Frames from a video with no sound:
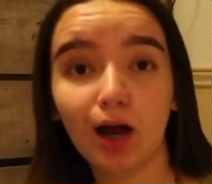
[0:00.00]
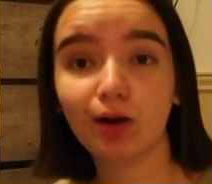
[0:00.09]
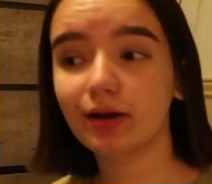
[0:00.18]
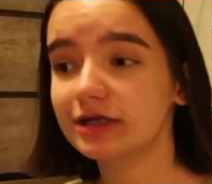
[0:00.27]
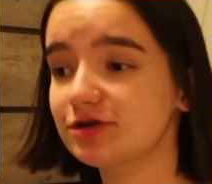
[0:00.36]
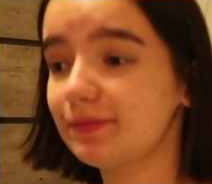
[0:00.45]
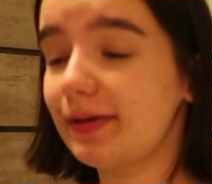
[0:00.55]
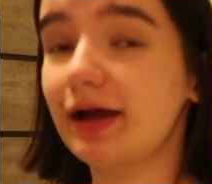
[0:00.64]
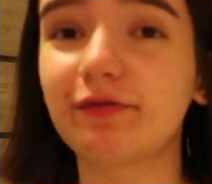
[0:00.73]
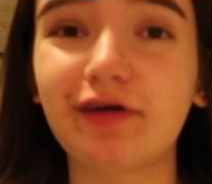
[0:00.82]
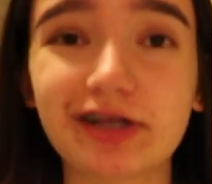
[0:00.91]
Okay, so I'm
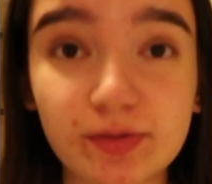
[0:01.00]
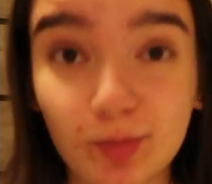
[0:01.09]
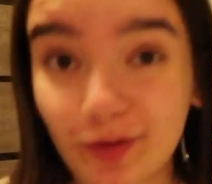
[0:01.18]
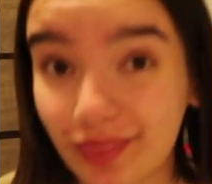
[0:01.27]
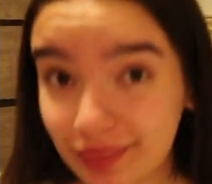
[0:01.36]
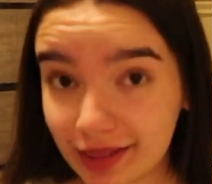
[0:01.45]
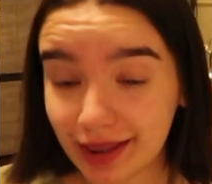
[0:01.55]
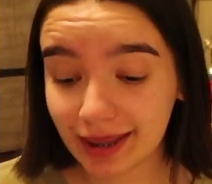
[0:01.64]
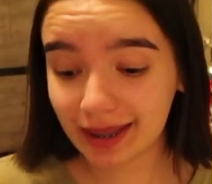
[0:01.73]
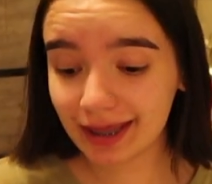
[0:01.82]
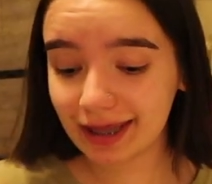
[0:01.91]
back. We've got some more
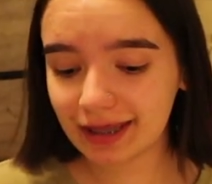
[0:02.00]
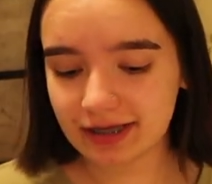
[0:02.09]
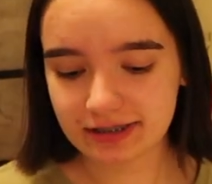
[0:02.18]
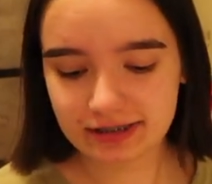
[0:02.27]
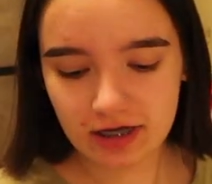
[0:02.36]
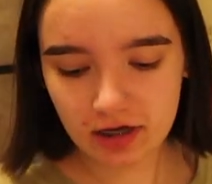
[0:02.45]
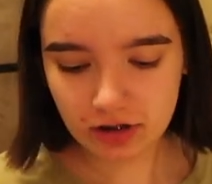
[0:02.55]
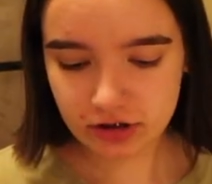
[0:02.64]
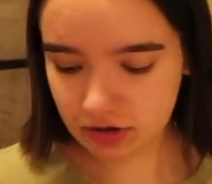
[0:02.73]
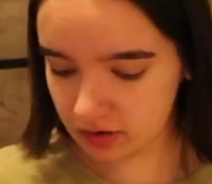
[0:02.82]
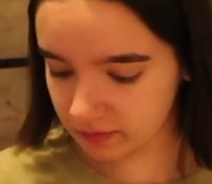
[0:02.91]
things.
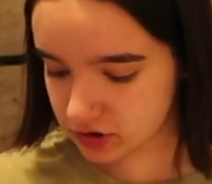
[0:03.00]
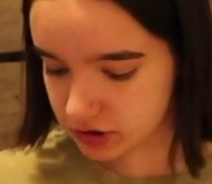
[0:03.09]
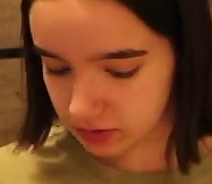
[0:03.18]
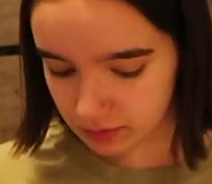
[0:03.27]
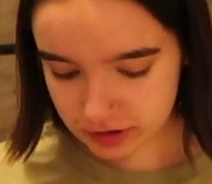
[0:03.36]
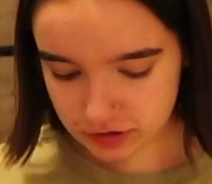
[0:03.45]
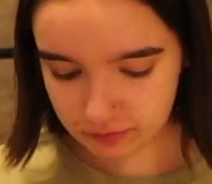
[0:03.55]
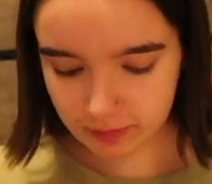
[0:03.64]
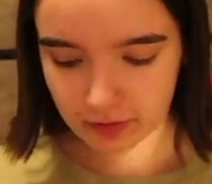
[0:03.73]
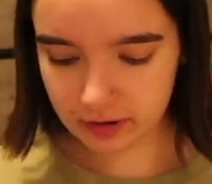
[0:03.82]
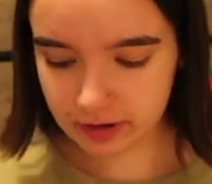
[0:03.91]
So I'm also going to
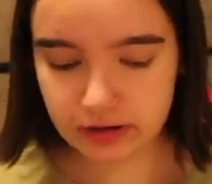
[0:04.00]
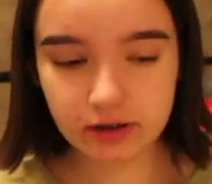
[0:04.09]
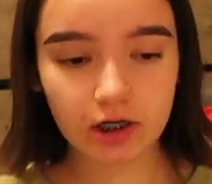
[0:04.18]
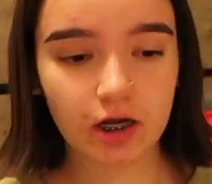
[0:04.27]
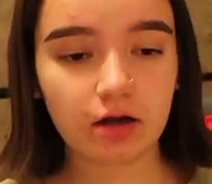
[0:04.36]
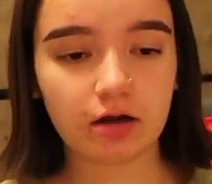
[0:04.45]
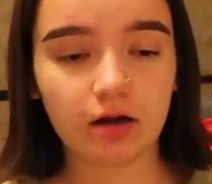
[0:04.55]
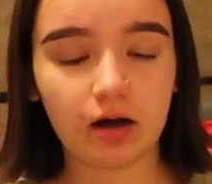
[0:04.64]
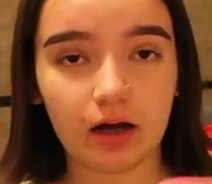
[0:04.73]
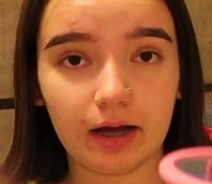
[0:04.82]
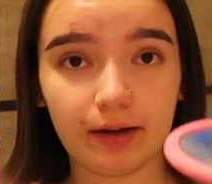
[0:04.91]
put
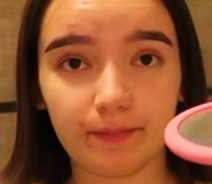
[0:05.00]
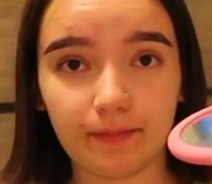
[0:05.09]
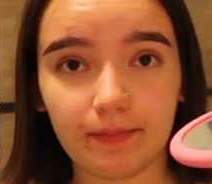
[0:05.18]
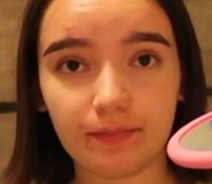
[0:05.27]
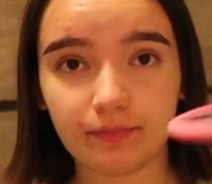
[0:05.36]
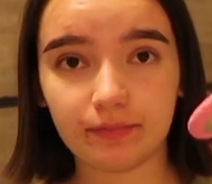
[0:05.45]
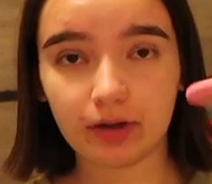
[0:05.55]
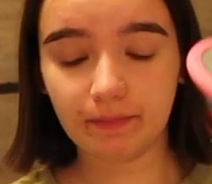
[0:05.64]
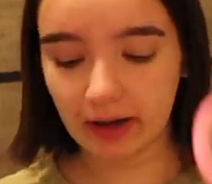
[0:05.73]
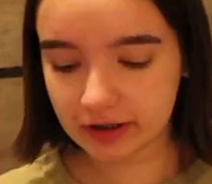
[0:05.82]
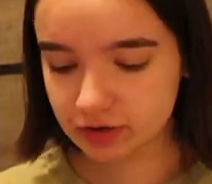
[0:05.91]

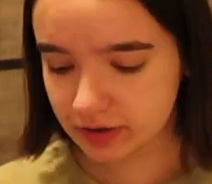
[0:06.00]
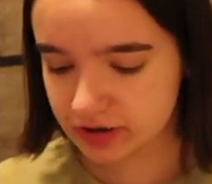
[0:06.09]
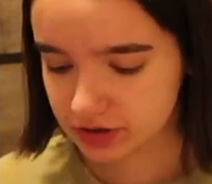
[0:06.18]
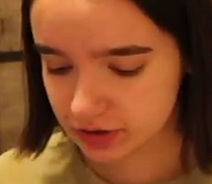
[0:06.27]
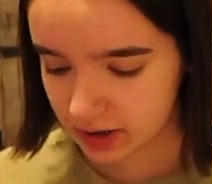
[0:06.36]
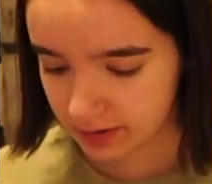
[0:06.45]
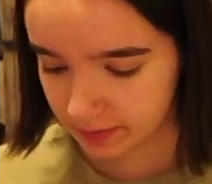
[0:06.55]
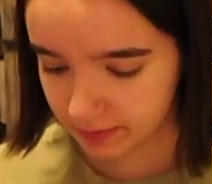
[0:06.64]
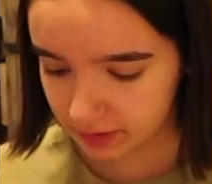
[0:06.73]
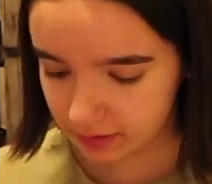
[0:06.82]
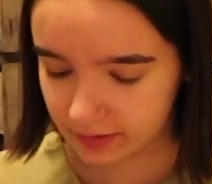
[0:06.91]
my tweezer and my
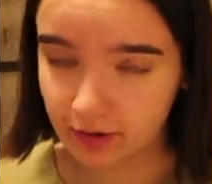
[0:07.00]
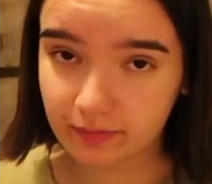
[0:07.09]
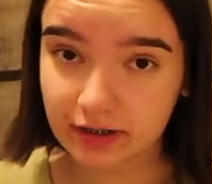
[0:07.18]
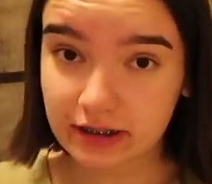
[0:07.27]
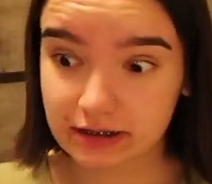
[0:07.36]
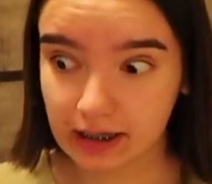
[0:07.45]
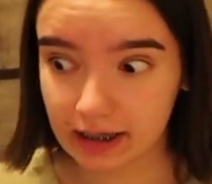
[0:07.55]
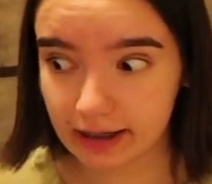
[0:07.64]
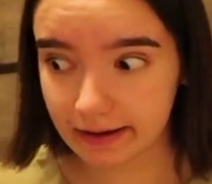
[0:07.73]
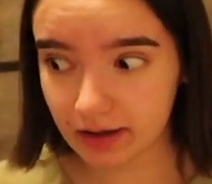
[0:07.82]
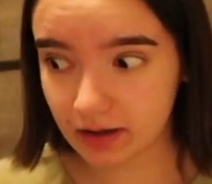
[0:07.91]
mirror in there because
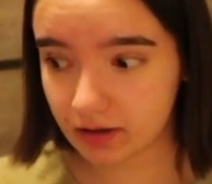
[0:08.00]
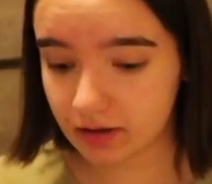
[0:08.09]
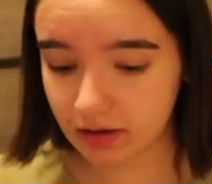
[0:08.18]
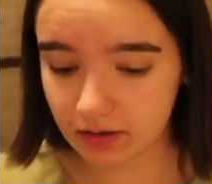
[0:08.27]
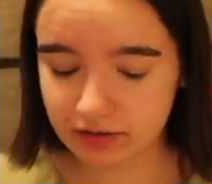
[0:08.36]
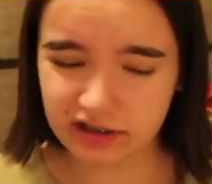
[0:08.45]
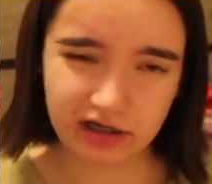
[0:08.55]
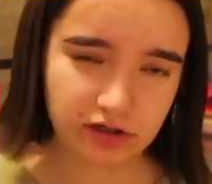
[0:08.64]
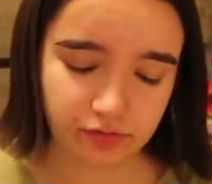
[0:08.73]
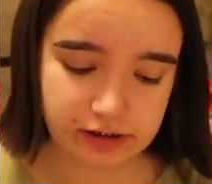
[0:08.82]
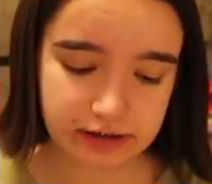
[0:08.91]
I suck
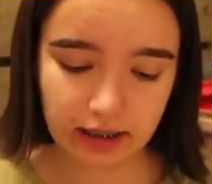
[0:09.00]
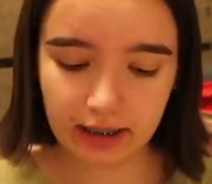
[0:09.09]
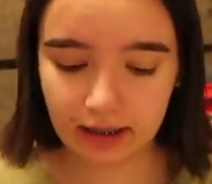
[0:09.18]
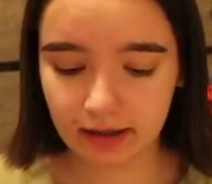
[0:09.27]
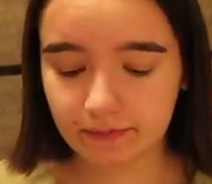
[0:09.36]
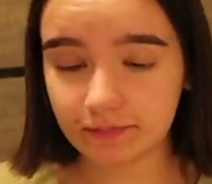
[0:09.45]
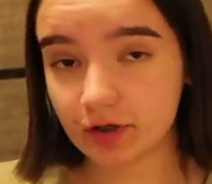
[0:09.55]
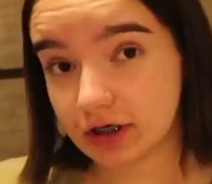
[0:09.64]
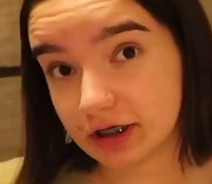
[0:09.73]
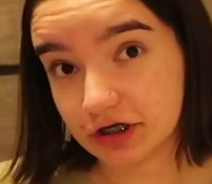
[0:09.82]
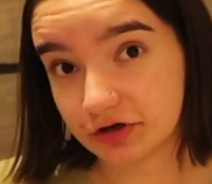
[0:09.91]
at tweezing and I'm
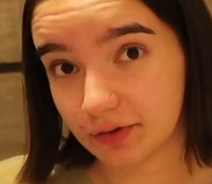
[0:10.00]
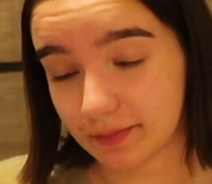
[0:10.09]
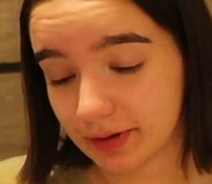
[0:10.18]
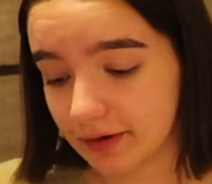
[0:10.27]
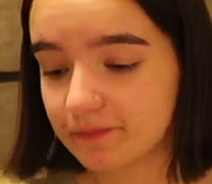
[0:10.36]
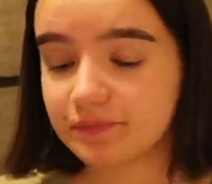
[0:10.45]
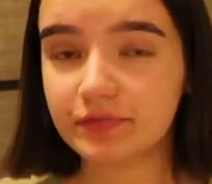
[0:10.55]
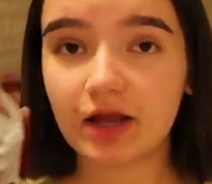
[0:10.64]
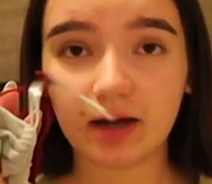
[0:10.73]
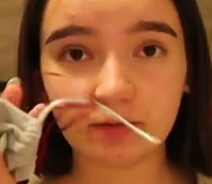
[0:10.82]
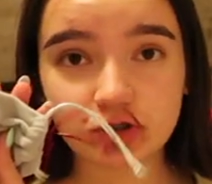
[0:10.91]
gonna need to do it on there.
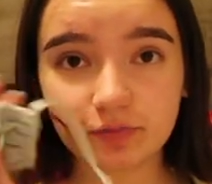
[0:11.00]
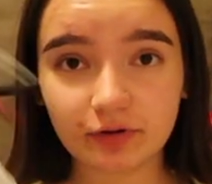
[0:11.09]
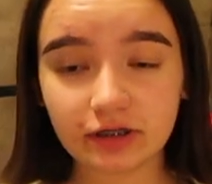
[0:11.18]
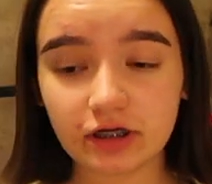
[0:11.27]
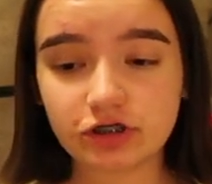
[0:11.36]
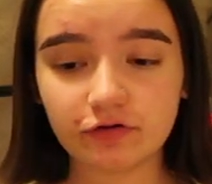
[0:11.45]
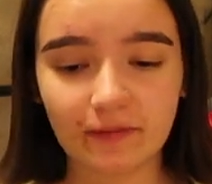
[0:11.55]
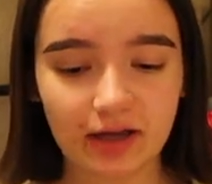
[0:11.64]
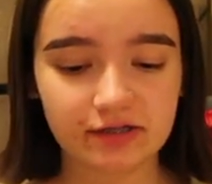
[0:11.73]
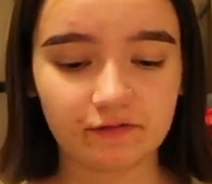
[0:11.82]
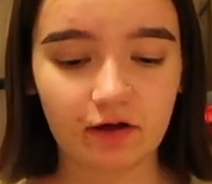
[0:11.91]
I'm also bringing 2
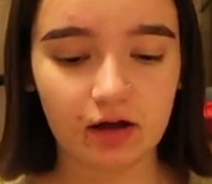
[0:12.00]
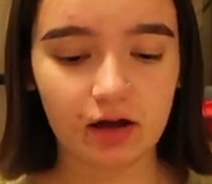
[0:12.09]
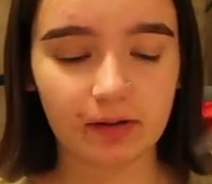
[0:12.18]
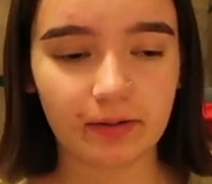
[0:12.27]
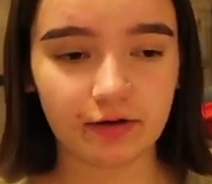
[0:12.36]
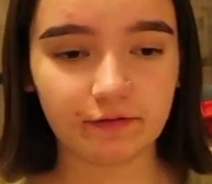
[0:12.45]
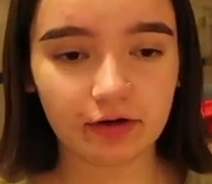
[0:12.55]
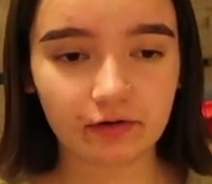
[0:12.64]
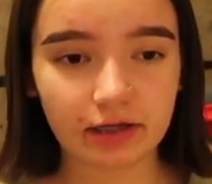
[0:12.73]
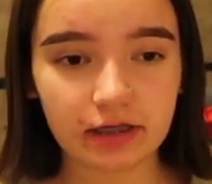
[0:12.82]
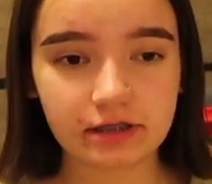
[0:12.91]
bags. I've got a pair of
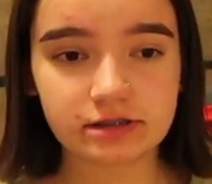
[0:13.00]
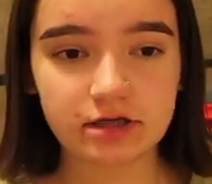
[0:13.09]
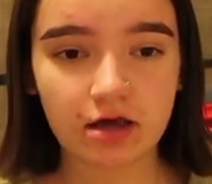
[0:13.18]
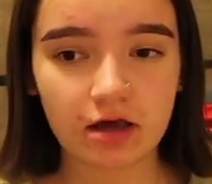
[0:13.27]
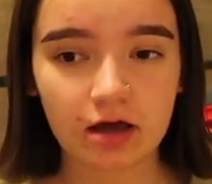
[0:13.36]
earrings.